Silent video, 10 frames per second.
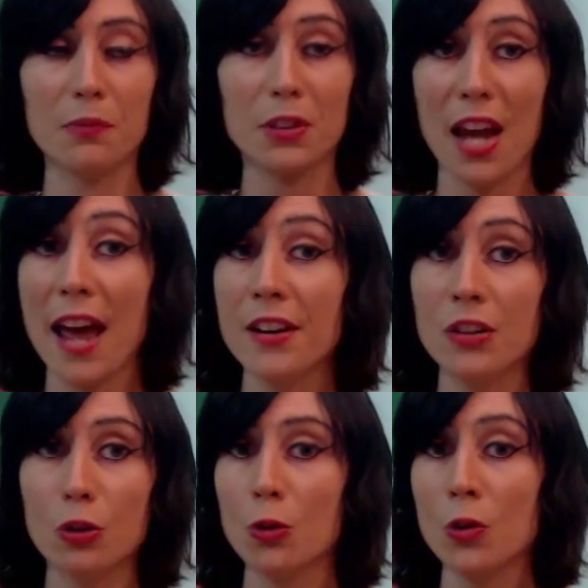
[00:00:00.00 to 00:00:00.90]
tens
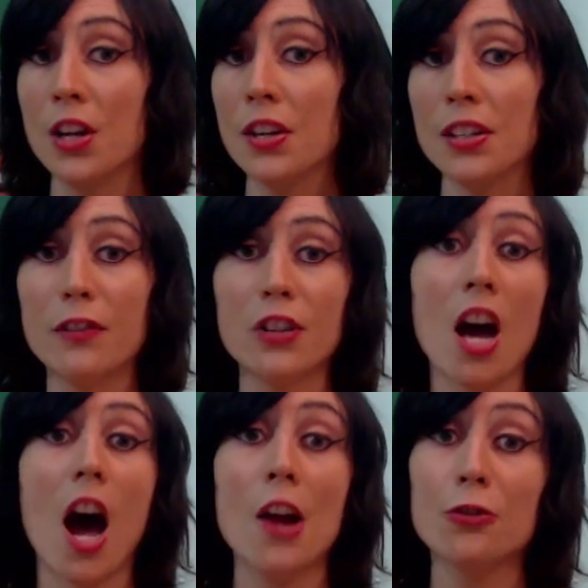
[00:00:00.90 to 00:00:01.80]
or even
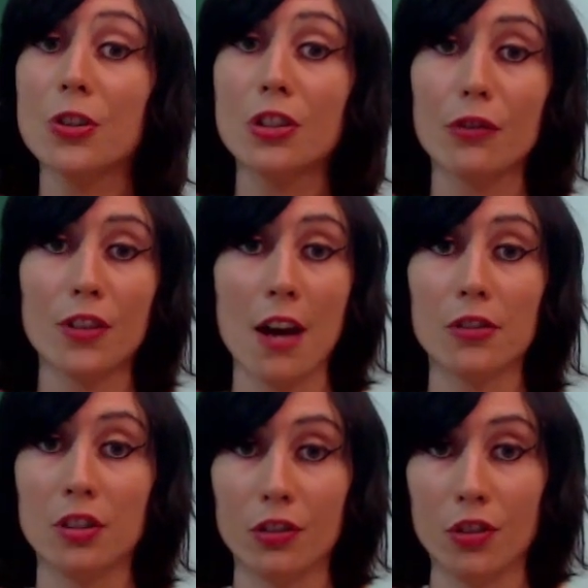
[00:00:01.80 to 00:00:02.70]
hundreds of
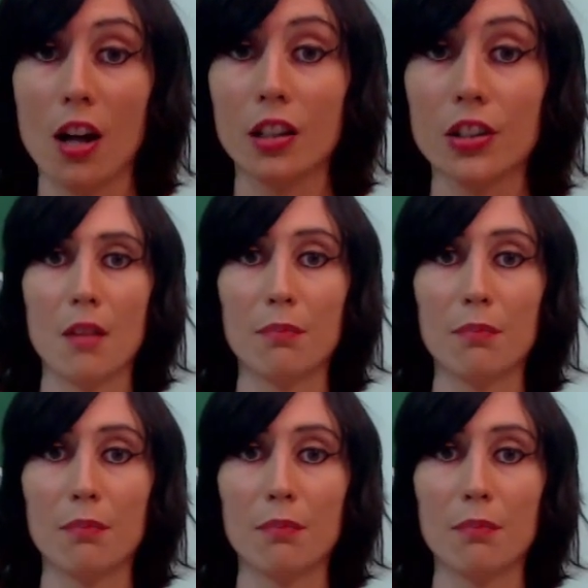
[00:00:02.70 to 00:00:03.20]
thousands of dollars.